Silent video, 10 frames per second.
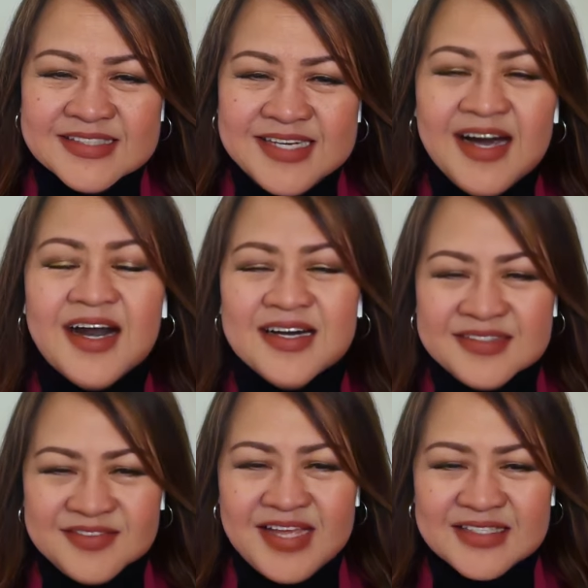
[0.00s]

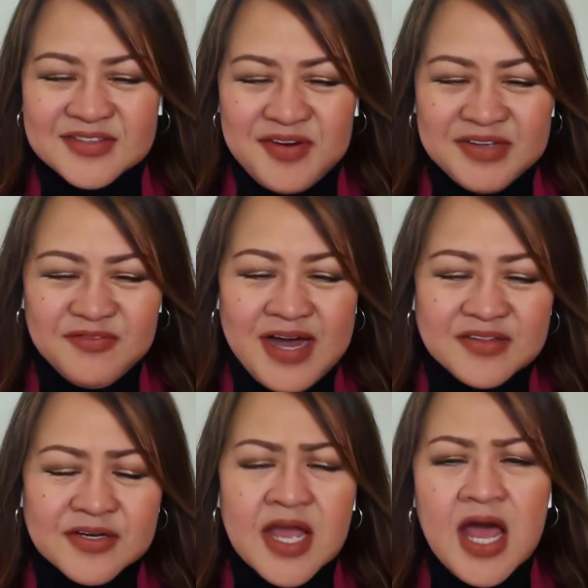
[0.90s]
Ah, that's great,
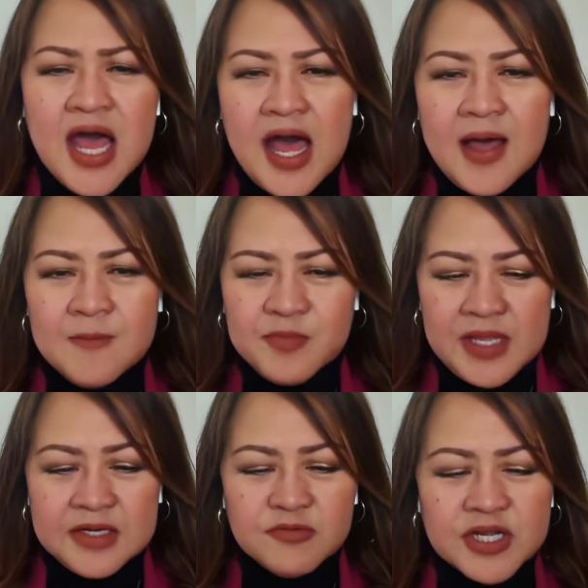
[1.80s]
Father.
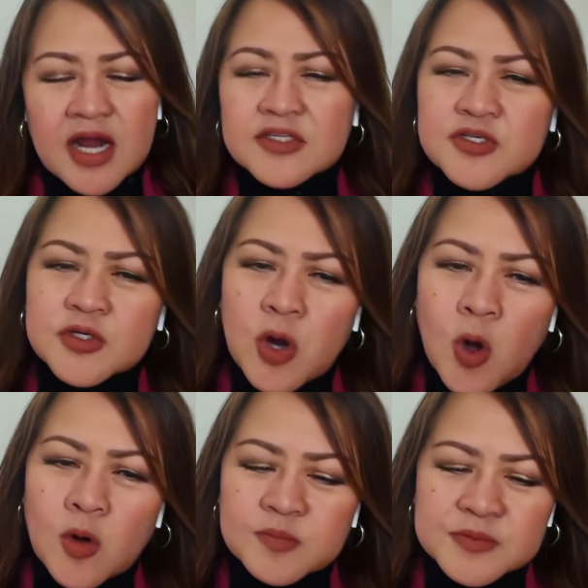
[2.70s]
In regards to your
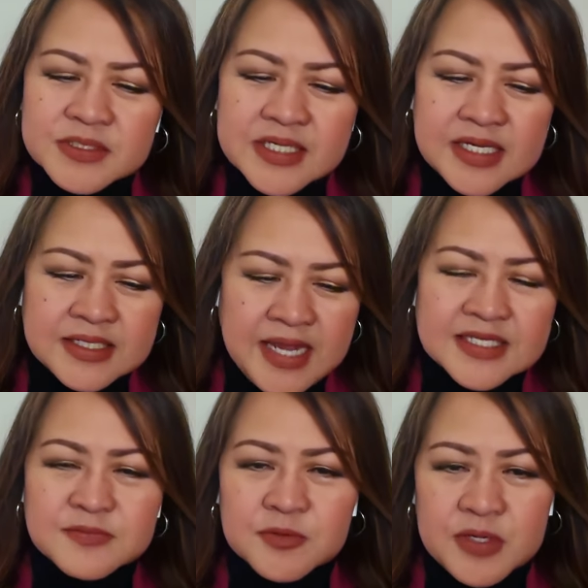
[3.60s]
hopes and
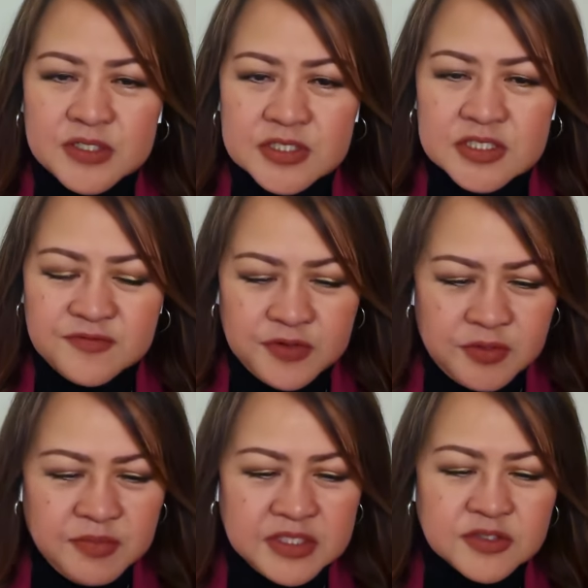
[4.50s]
aspirations for
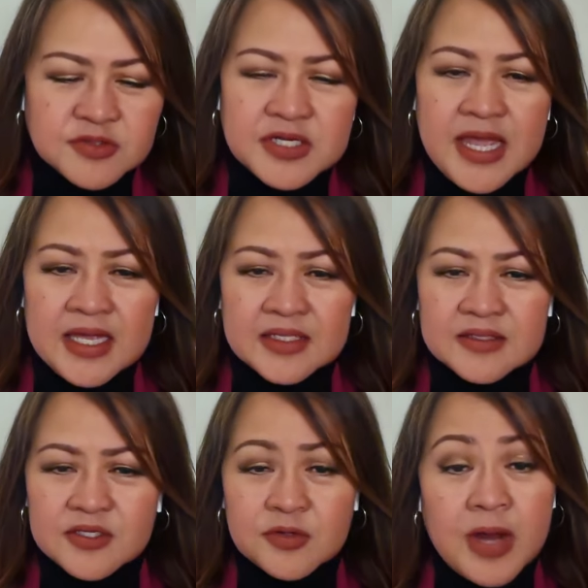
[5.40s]
your ministry
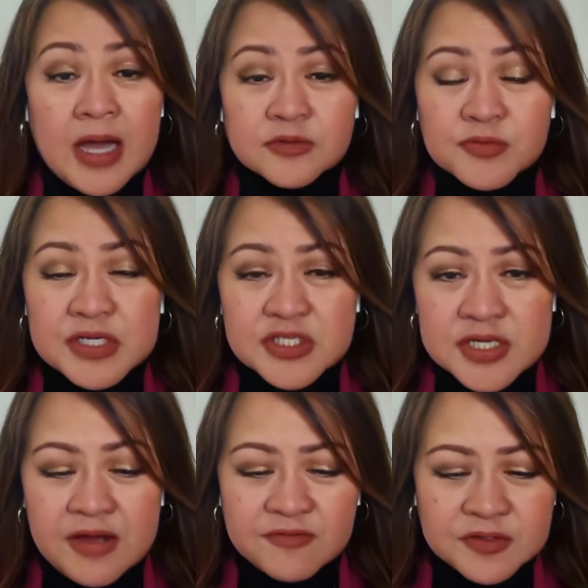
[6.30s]
and your outreach
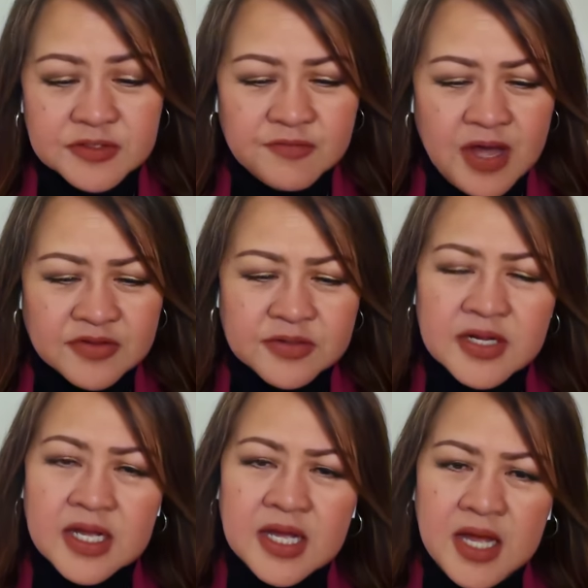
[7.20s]
efforts, Father,
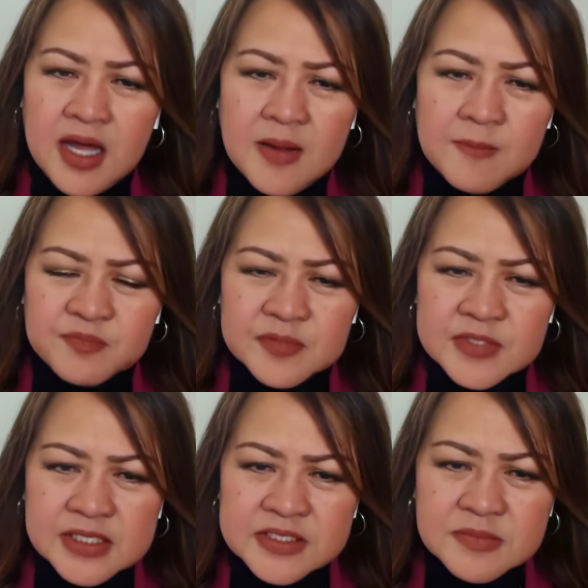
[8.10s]

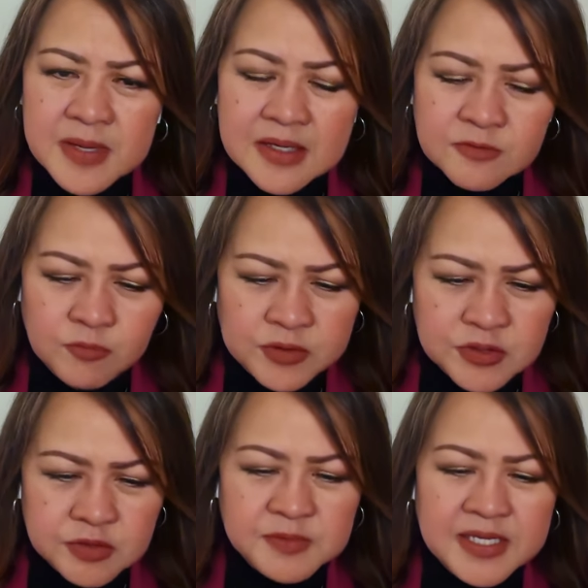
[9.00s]
tell us about
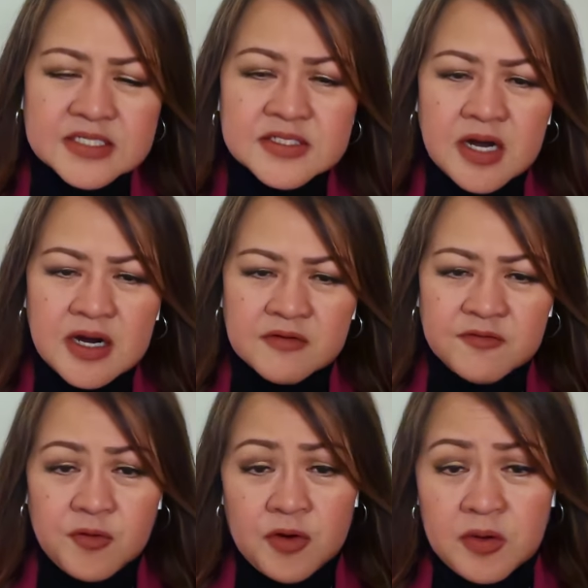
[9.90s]
what your plans are
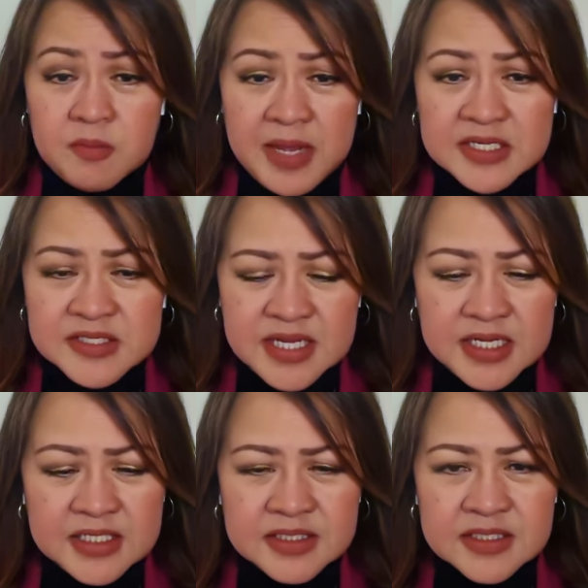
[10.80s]
for
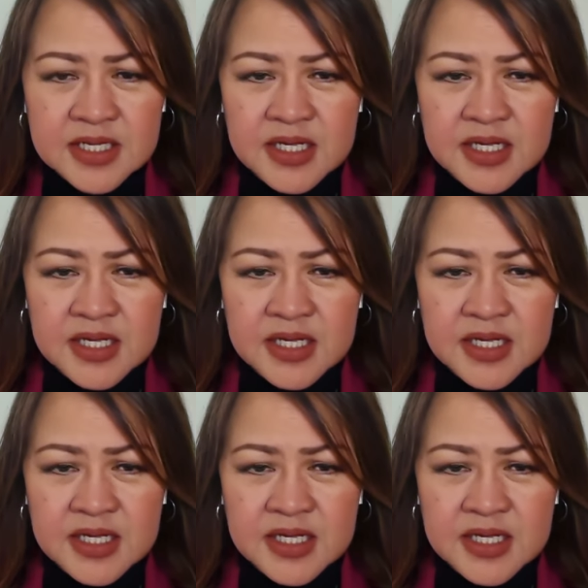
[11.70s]
MetaSaint